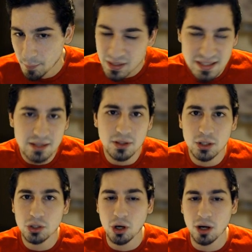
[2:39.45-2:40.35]
but it's still a
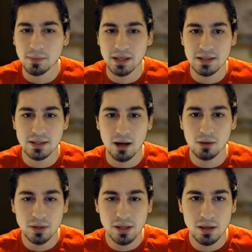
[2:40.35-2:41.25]
good card because not
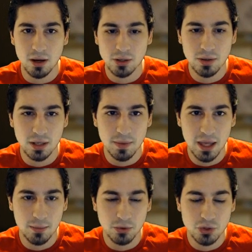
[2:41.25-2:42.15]
only are you going to
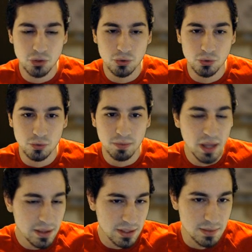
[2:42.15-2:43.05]
be able to
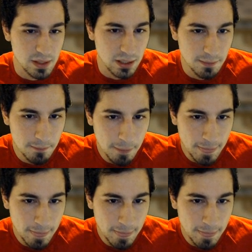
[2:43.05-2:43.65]
play this minion,